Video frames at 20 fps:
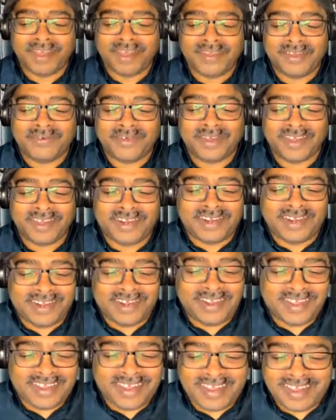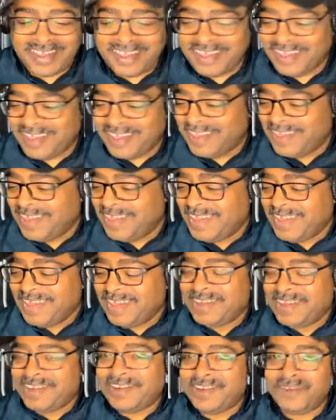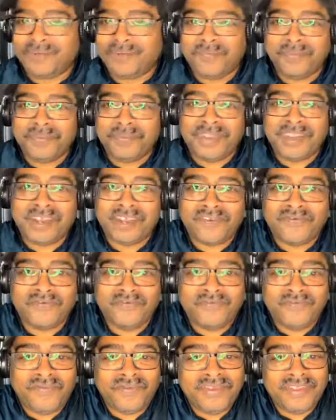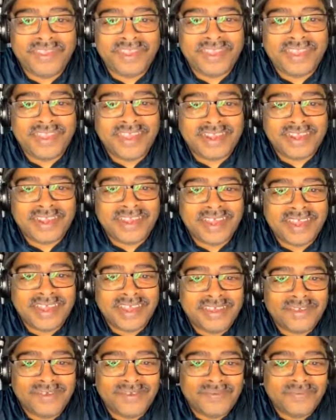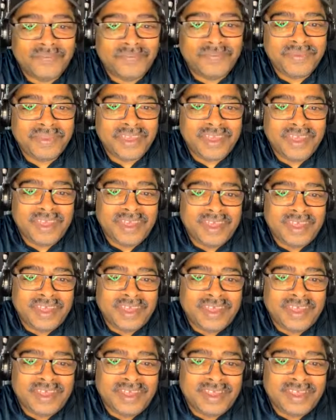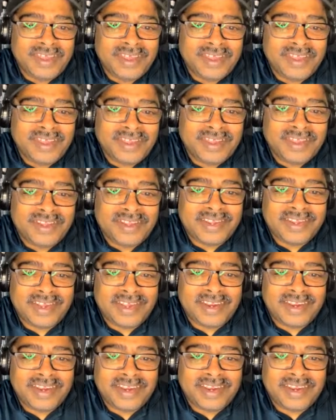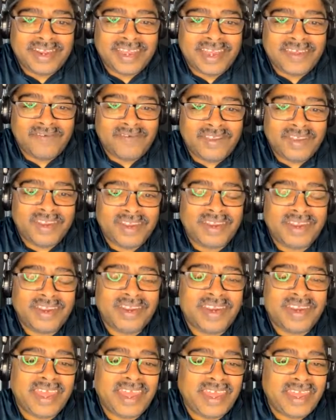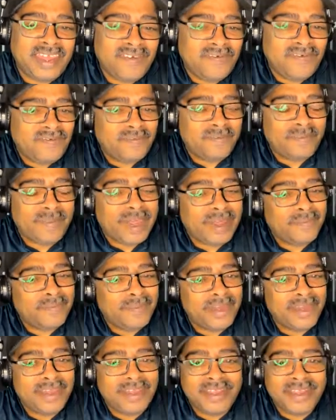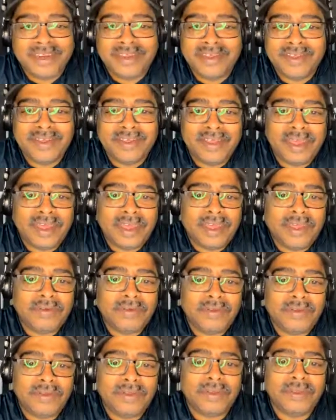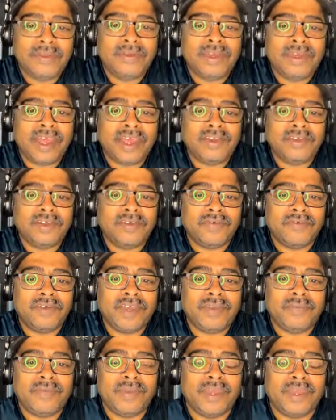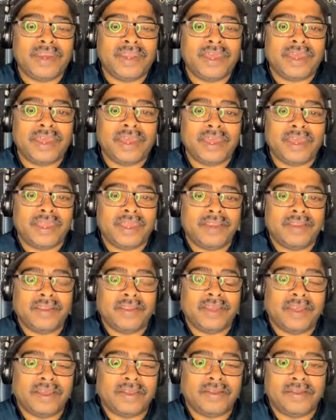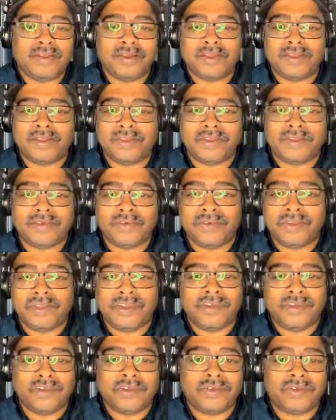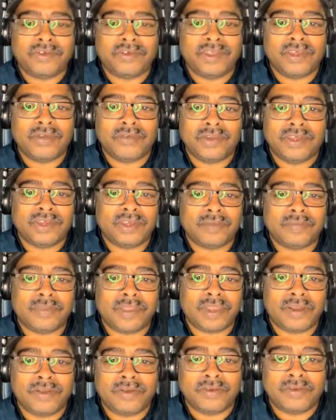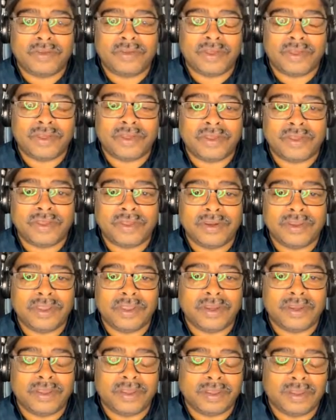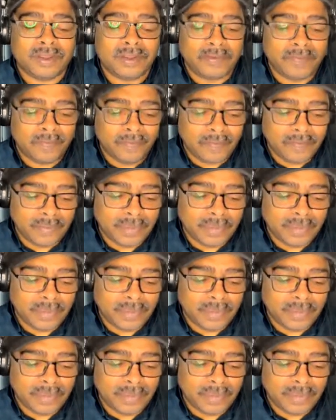Anyways, so this, thank you. That's it, Dave. And Dave, my man. Hey, you guys all right, man? I heard on Tony's show there was something going on, and